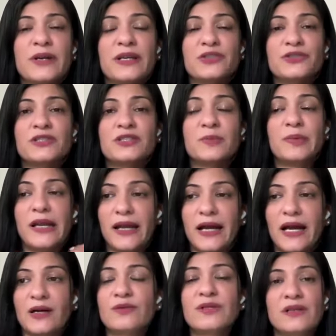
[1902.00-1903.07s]
situations
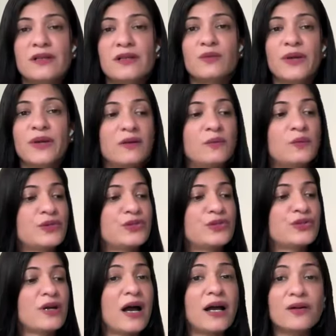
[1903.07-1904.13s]
play out in a way
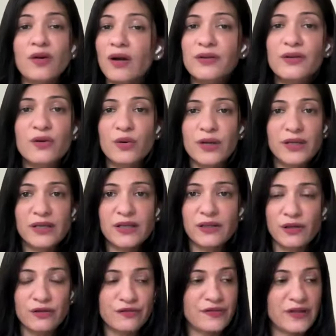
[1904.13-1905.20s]
which are not going
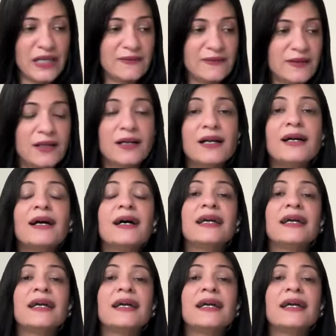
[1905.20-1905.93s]
in your favor.